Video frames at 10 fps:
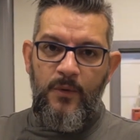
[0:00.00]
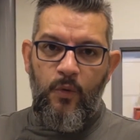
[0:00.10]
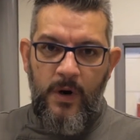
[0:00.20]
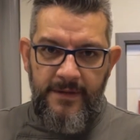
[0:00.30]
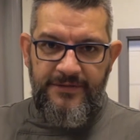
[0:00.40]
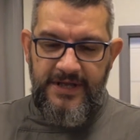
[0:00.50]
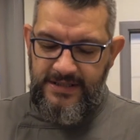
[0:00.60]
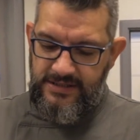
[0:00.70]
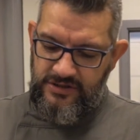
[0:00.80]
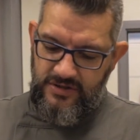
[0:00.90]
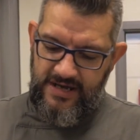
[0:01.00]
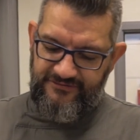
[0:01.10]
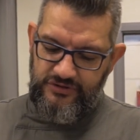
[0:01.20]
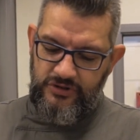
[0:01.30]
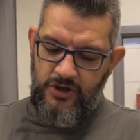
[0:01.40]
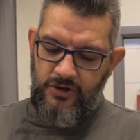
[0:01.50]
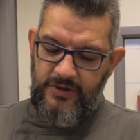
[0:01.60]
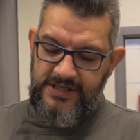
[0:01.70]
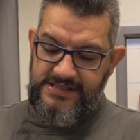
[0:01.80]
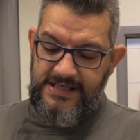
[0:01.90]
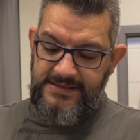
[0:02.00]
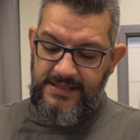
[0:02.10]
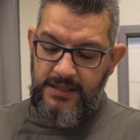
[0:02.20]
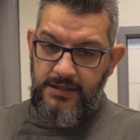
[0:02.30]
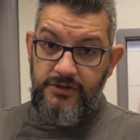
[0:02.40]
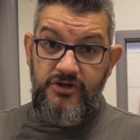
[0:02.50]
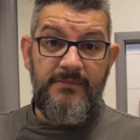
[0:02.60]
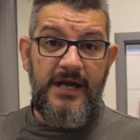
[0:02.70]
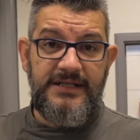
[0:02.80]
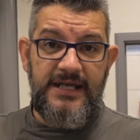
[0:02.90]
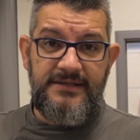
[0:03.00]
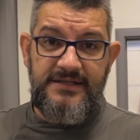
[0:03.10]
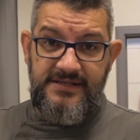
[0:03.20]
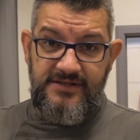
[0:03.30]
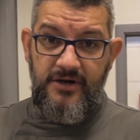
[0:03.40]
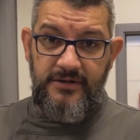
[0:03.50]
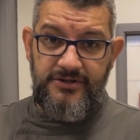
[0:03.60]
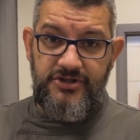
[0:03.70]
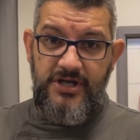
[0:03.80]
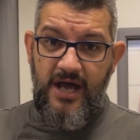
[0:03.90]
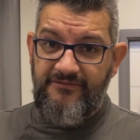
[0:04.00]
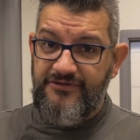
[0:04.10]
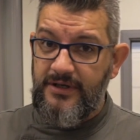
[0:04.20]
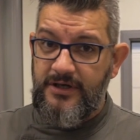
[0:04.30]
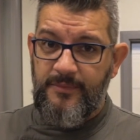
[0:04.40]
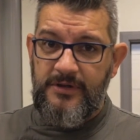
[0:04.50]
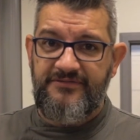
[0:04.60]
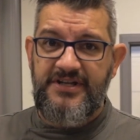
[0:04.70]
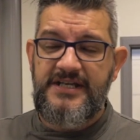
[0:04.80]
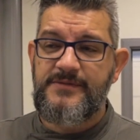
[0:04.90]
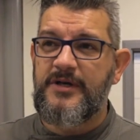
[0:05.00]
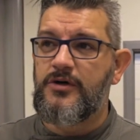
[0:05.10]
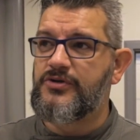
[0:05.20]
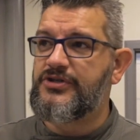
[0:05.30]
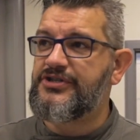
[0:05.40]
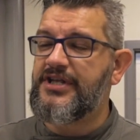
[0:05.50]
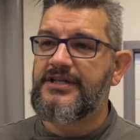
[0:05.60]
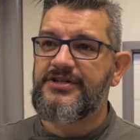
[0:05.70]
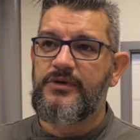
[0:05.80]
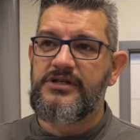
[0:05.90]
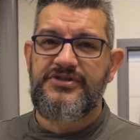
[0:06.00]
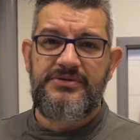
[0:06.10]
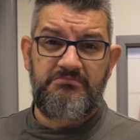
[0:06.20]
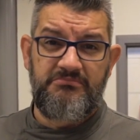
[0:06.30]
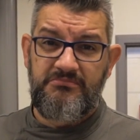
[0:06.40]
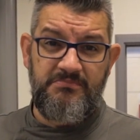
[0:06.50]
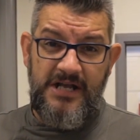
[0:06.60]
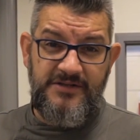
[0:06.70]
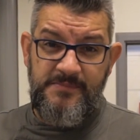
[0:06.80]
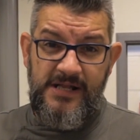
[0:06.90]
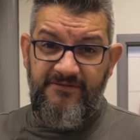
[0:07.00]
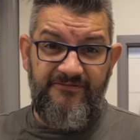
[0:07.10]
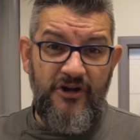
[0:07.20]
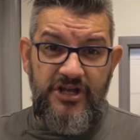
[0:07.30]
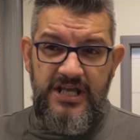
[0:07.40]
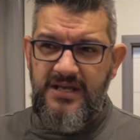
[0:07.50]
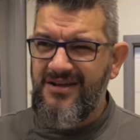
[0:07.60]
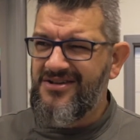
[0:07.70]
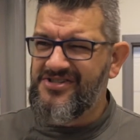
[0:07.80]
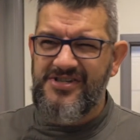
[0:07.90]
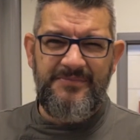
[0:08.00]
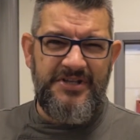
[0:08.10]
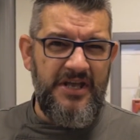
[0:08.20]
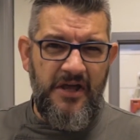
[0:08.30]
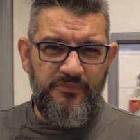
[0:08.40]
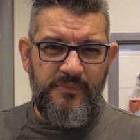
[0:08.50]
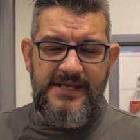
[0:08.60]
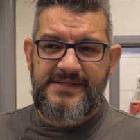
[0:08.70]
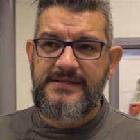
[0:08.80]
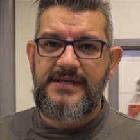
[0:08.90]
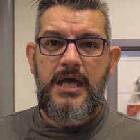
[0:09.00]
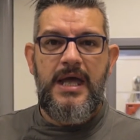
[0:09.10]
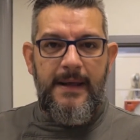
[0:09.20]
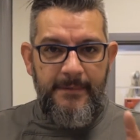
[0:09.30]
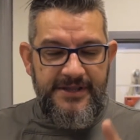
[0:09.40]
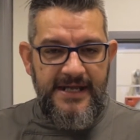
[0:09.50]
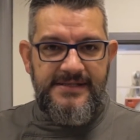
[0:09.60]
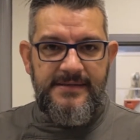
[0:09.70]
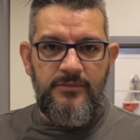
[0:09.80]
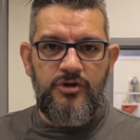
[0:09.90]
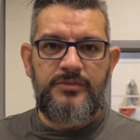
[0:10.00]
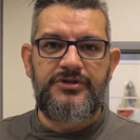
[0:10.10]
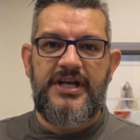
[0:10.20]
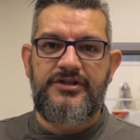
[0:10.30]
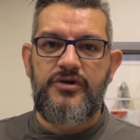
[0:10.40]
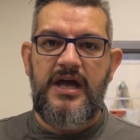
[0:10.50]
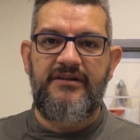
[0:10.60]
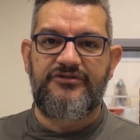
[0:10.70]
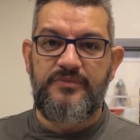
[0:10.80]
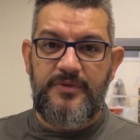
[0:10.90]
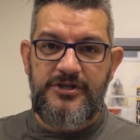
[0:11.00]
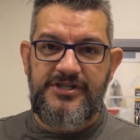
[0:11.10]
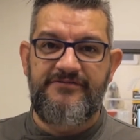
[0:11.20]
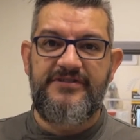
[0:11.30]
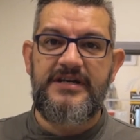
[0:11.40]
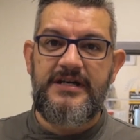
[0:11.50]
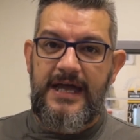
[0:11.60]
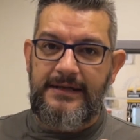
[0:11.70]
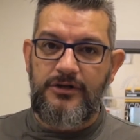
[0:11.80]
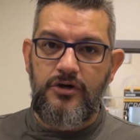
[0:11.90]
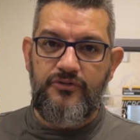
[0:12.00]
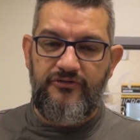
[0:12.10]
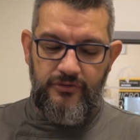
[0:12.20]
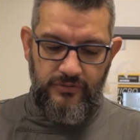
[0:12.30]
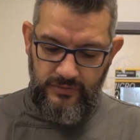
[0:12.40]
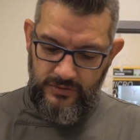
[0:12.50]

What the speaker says: One thing you have to know is that you might get discouraged after a couple of days because the starter might smell funky, something unpleasant, but that's the moment that you have to persevere and go through.